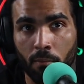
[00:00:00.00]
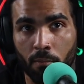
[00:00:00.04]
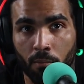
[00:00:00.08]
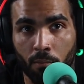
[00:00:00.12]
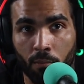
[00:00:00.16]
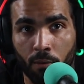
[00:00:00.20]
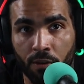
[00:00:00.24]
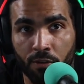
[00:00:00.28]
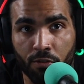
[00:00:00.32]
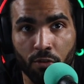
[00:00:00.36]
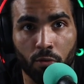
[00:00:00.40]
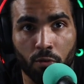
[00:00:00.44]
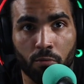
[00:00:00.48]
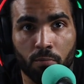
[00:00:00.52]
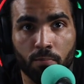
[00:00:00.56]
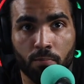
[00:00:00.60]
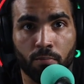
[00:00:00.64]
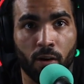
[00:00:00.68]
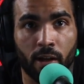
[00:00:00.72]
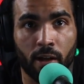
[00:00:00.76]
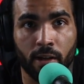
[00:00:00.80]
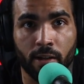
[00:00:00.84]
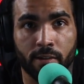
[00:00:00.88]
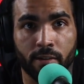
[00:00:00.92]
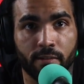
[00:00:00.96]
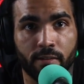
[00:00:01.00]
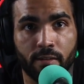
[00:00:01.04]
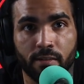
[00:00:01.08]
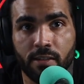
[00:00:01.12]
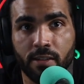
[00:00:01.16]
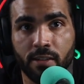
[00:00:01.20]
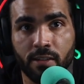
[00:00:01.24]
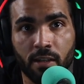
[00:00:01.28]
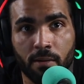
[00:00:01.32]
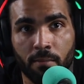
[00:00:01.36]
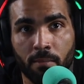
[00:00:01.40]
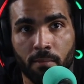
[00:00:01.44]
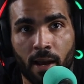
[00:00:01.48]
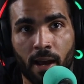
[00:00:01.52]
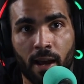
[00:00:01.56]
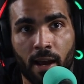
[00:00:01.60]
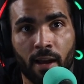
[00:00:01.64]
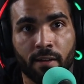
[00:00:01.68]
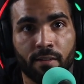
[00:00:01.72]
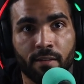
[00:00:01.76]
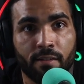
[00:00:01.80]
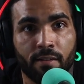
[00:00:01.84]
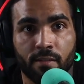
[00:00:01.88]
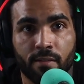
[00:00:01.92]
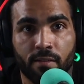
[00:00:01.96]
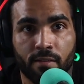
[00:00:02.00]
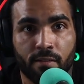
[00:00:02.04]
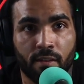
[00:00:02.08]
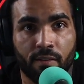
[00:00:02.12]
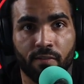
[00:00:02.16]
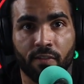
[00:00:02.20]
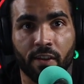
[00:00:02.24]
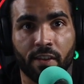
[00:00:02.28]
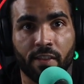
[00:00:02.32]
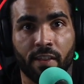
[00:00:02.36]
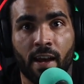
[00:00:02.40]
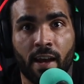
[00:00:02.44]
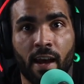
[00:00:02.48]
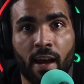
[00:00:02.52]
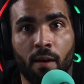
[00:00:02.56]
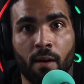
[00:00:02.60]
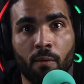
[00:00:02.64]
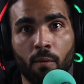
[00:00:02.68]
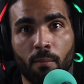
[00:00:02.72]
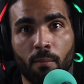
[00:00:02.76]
we sold products to TJ Maxx and stuff like that at one